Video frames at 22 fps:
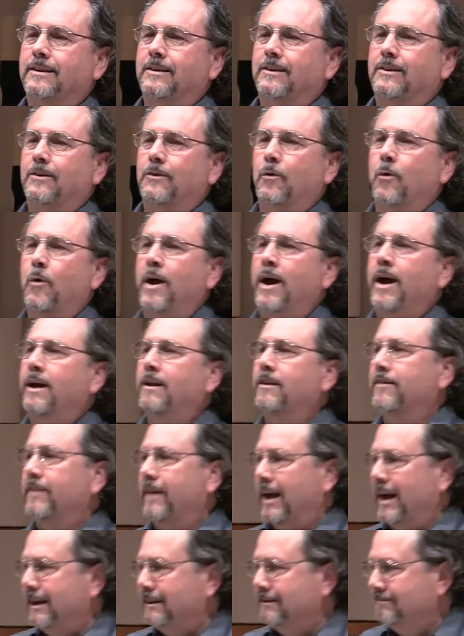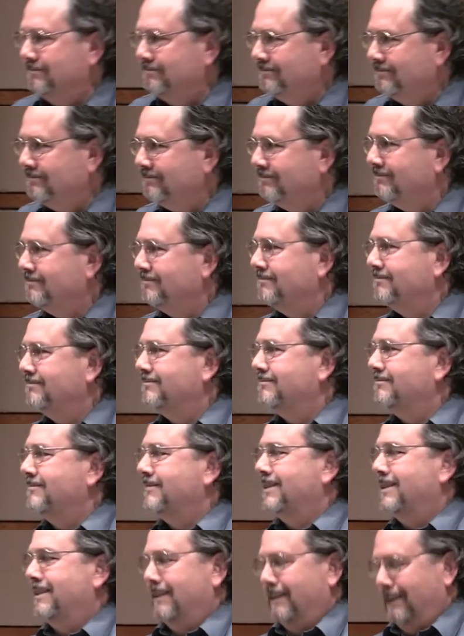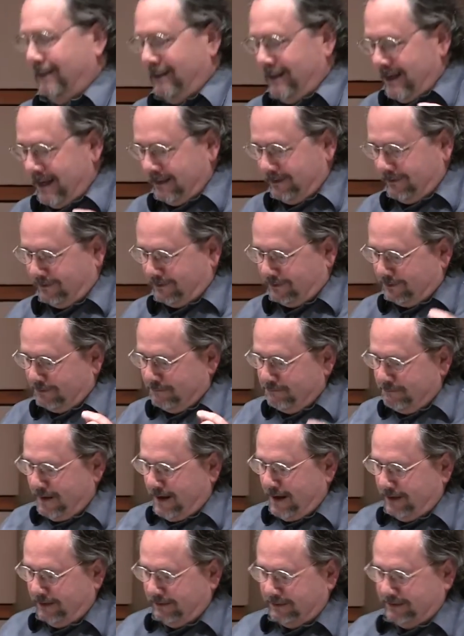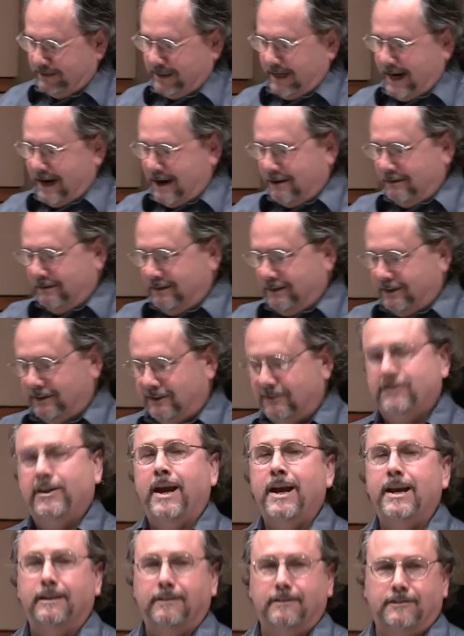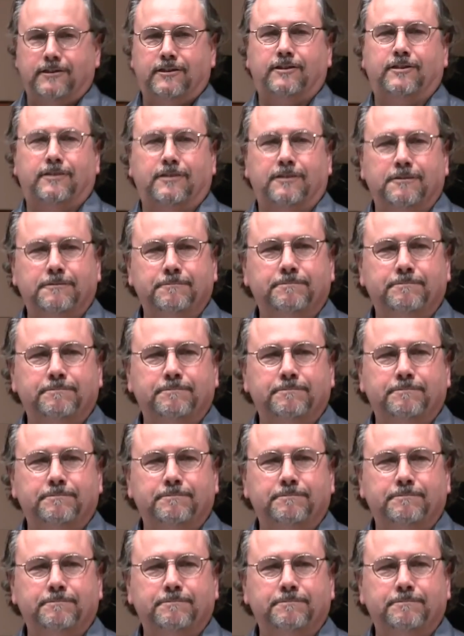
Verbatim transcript: Well, then, Let's melt down the saints